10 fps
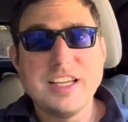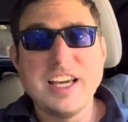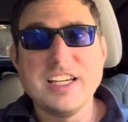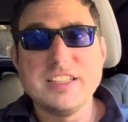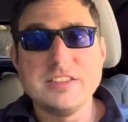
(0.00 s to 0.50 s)

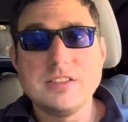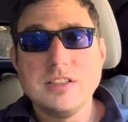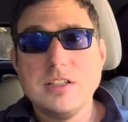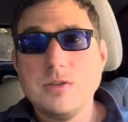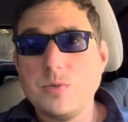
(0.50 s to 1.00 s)
And
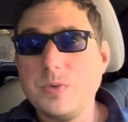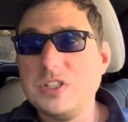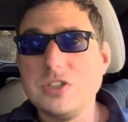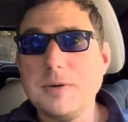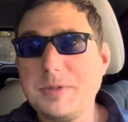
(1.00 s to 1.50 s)
when
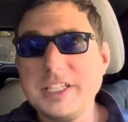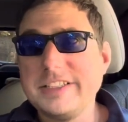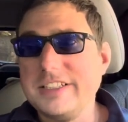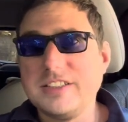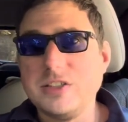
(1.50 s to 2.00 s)
it's not peak
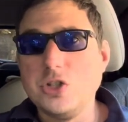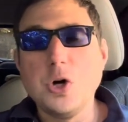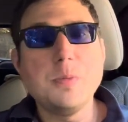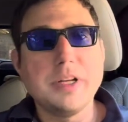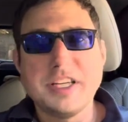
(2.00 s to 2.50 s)
season,
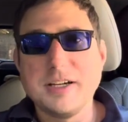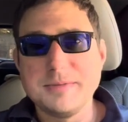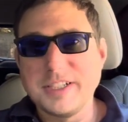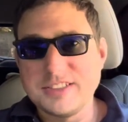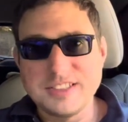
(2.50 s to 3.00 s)
nobody
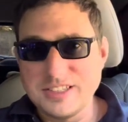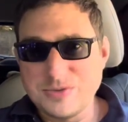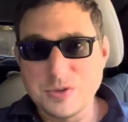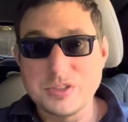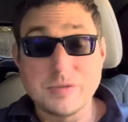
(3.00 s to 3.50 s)
comes out to these
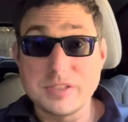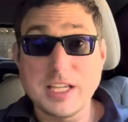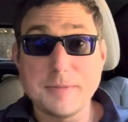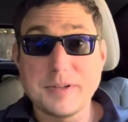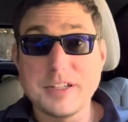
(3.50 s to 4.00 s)
Forest Service
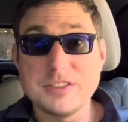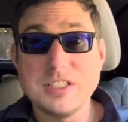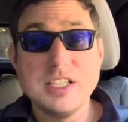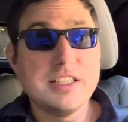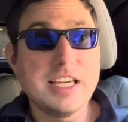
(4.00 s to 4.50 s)
campgrounds.
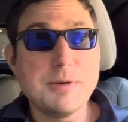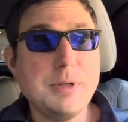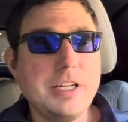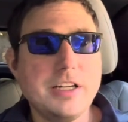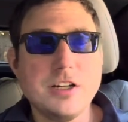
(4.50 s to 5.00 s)
They can
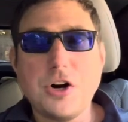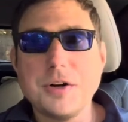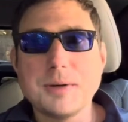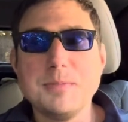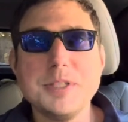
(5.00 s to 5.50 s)
be
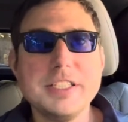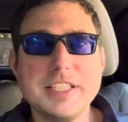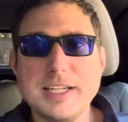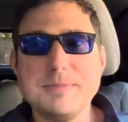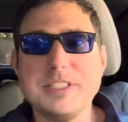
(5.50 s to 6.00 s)

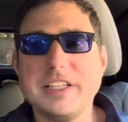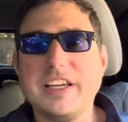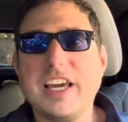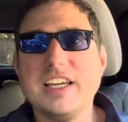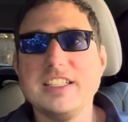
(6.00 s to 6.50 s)
completely
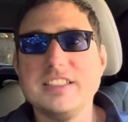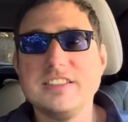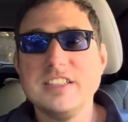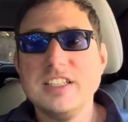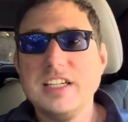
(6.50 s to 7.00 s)
empty,
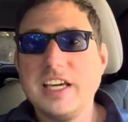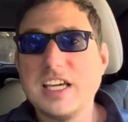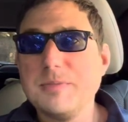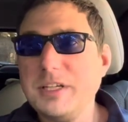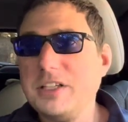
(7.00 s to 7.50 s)
and it
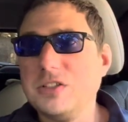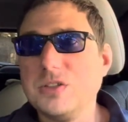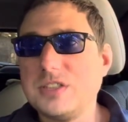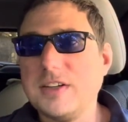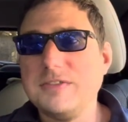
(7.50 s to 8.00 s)
can be
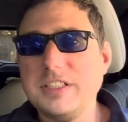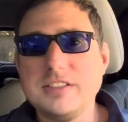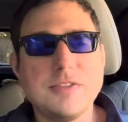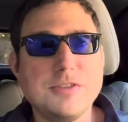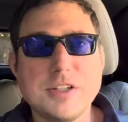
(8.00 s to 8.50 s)
70,
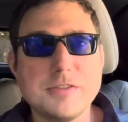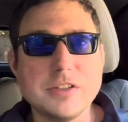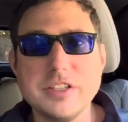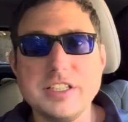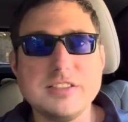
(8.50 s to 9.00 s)
75
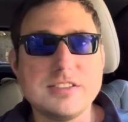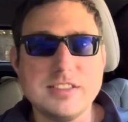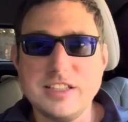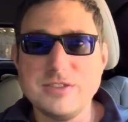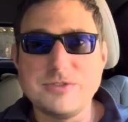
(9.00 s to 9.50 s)
degrees
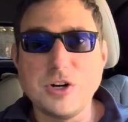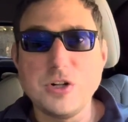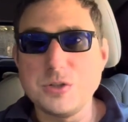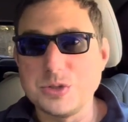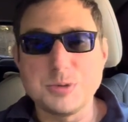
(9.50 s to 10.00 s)
in the
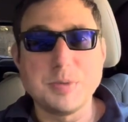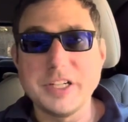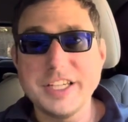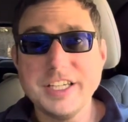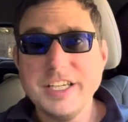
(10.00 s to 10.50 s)
fall or
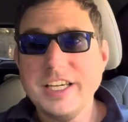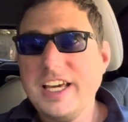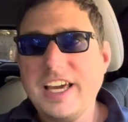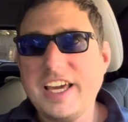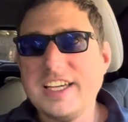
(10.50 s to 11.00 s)
spring,
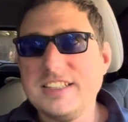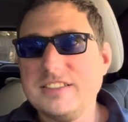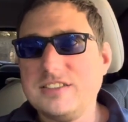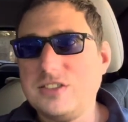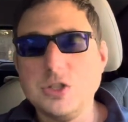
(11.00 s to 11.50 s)

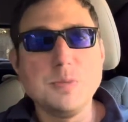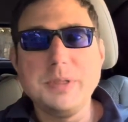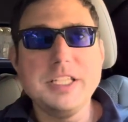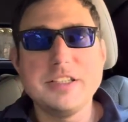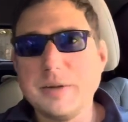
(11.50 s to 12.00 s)
and you'll
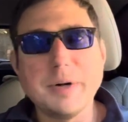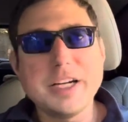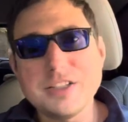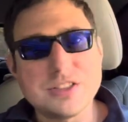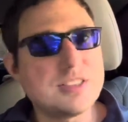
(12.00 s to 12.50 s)
be there by
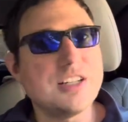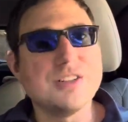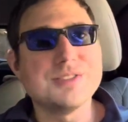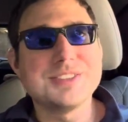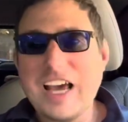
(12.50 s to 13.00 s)

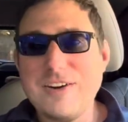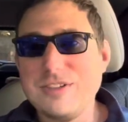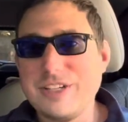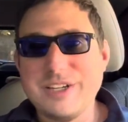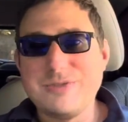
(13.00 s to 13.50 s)
yourself, have
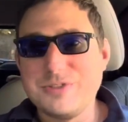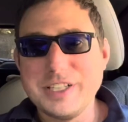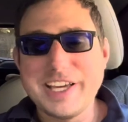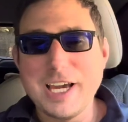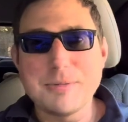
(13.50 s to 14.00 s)
a
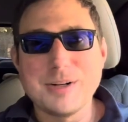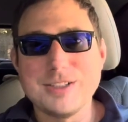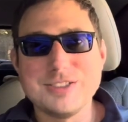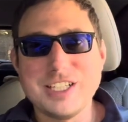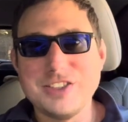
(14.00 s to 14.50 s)
free
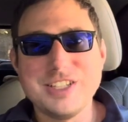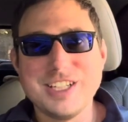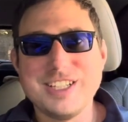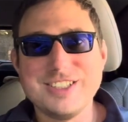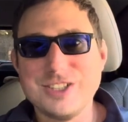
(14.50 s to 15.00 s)
campground that you
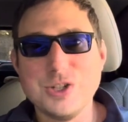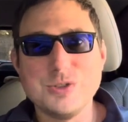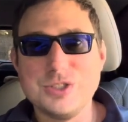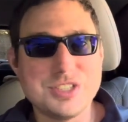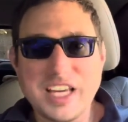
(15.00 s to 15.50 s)
can go
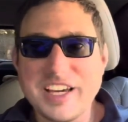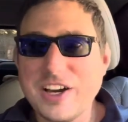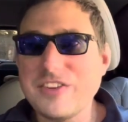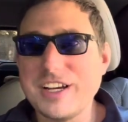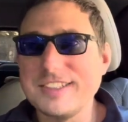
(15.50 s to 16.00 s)
just hang
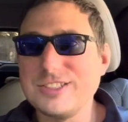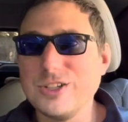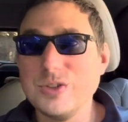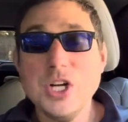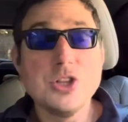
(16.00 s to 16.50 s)
out at.
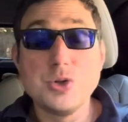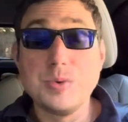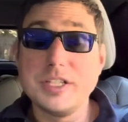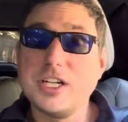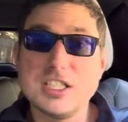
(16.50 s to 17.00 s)
So they're
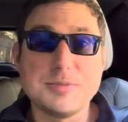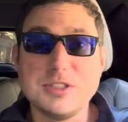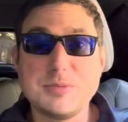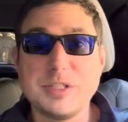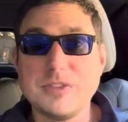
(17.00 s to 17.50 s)
really awesome in
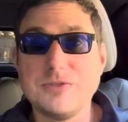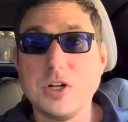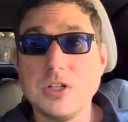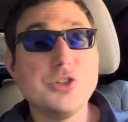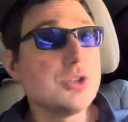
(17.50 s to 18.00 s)
the spring and
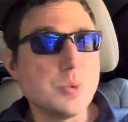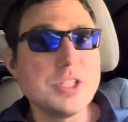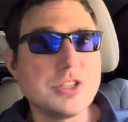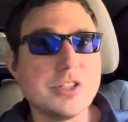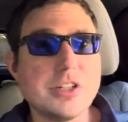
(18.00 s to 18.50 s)
fall. During the
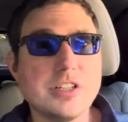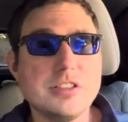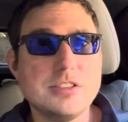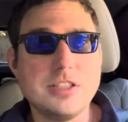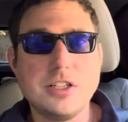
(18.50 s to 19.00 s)
winter,
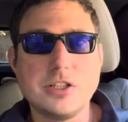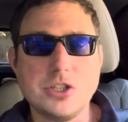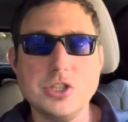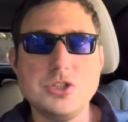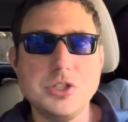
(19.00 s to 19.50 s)
they're
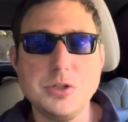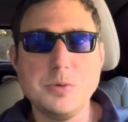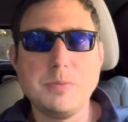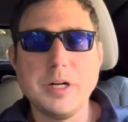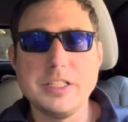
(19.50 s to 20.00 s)
good too,
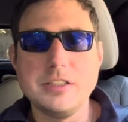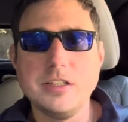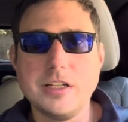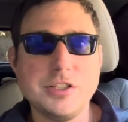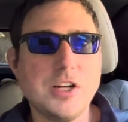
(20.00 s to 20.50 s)
but
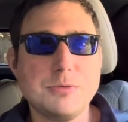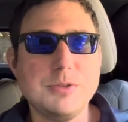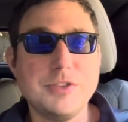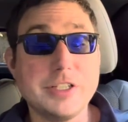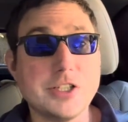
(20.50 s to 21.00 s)
you have to be
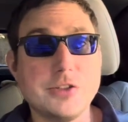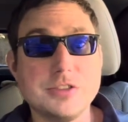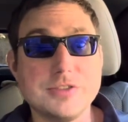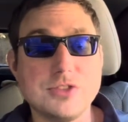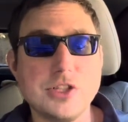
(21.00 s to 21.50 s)
very
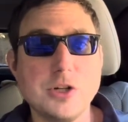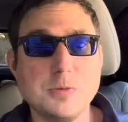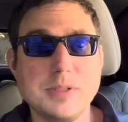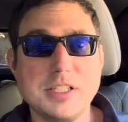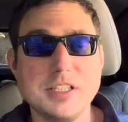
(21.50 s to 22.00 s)
tolerant of snow
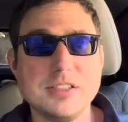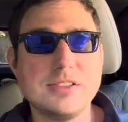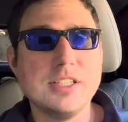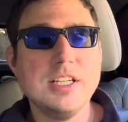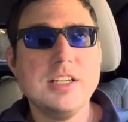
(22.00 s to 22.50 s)

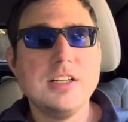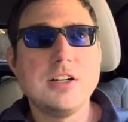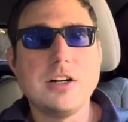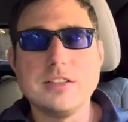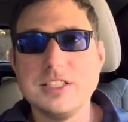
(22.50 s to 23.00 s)
because
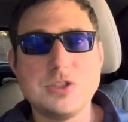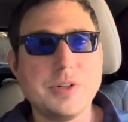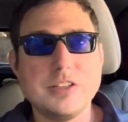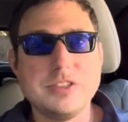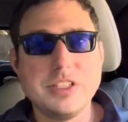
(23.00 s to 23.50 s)
at least
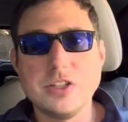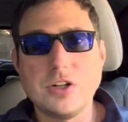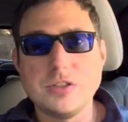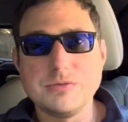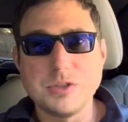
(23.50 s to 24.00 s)
around here,
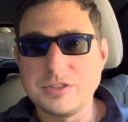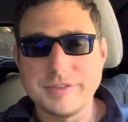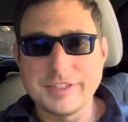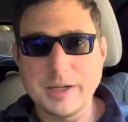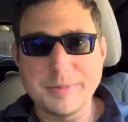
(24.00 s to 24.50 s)
all the Forest
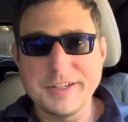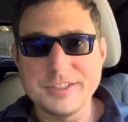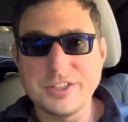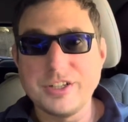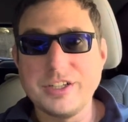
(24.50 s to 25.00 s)
Service
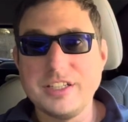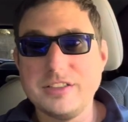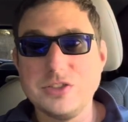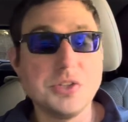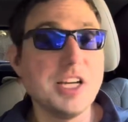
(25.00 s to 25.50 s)
campgrounds are
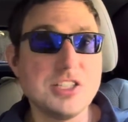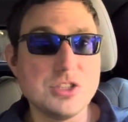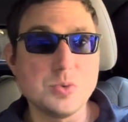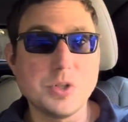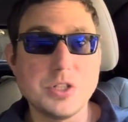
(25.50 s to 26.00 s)
in
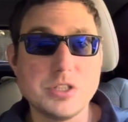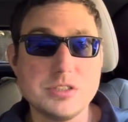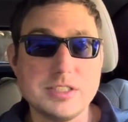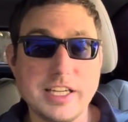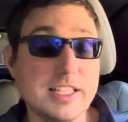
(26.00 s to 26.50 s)
locations where
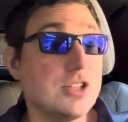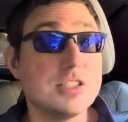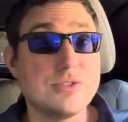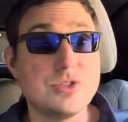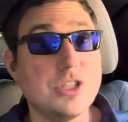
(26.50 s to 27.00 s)
they get
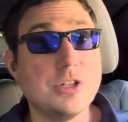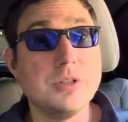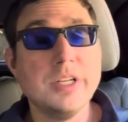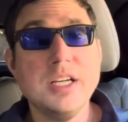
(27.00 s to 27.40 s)
lots of snow.